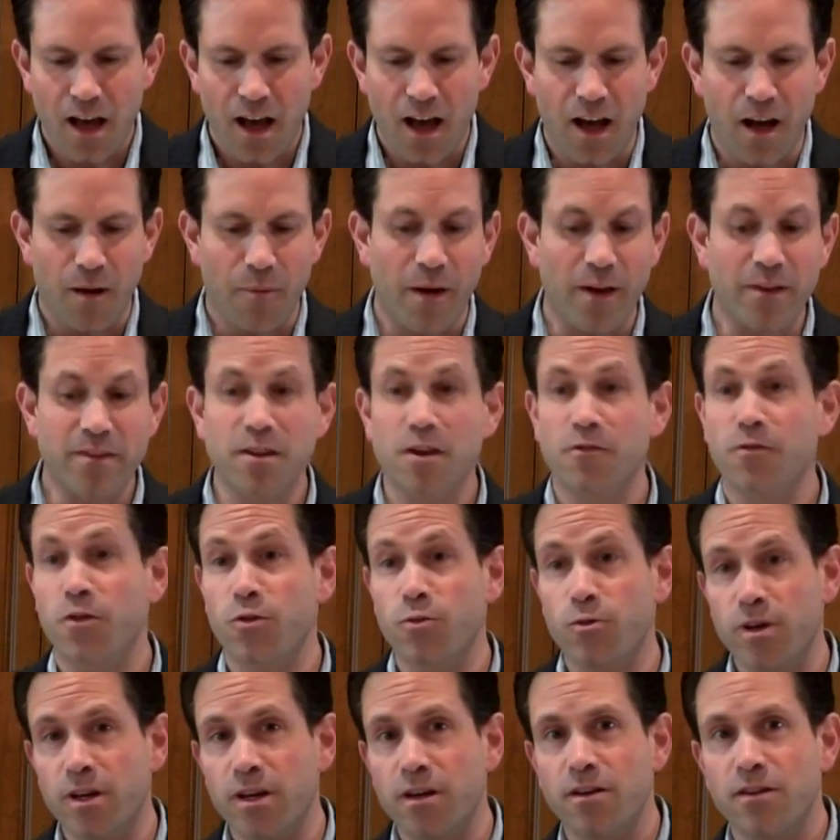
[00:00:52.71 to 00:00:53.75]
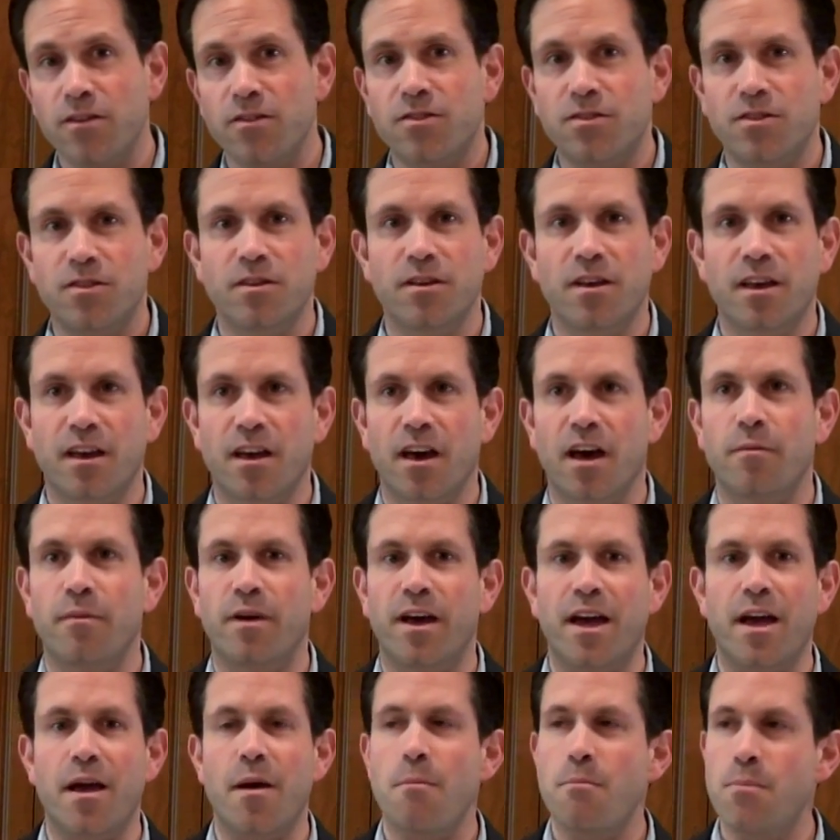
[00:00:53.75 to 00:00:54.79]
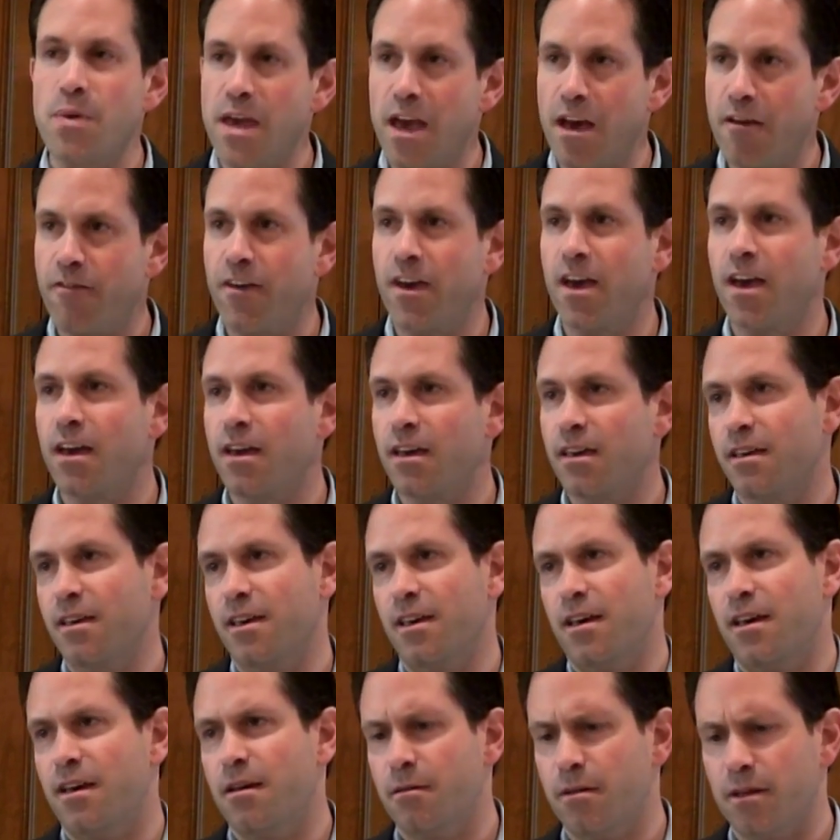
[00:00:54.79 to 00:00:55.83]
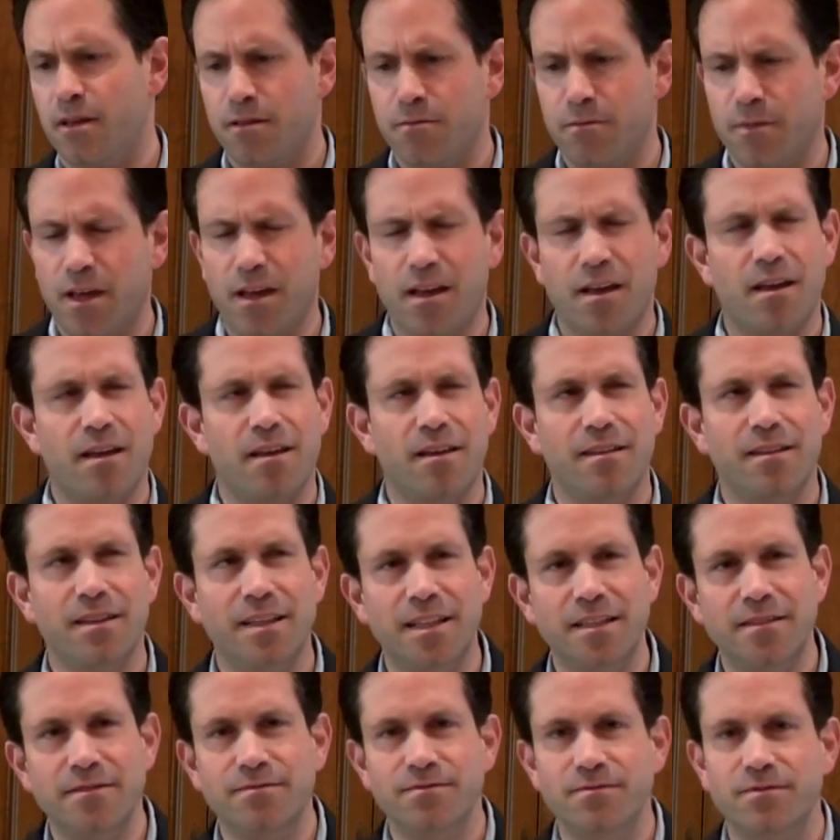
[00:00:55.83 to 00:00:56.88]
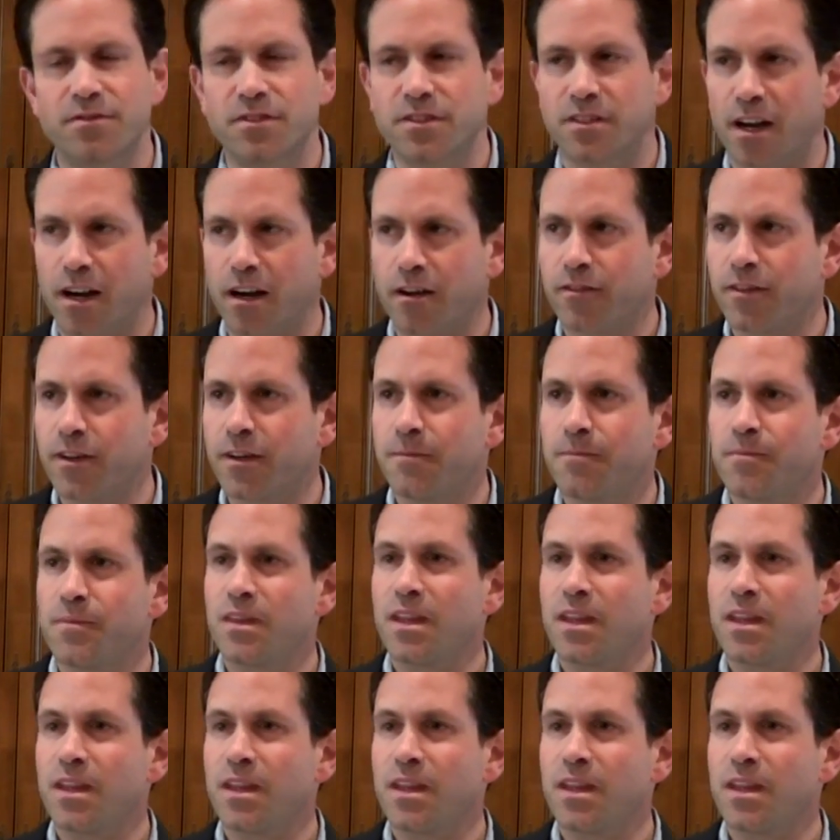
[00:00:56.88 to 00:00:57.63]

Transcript: I was there for 3 years, got my BFA in photography.